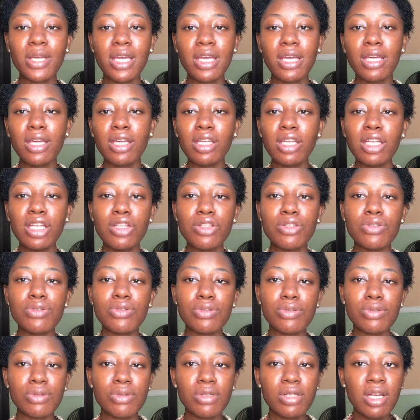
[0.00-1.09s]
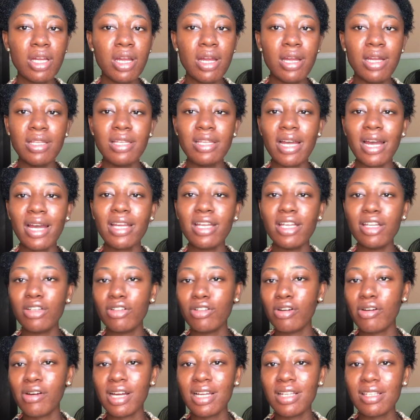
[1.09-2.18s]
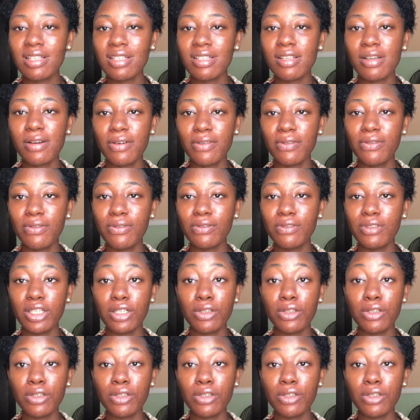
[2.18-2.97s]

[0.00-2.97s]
keying into their ignorant self.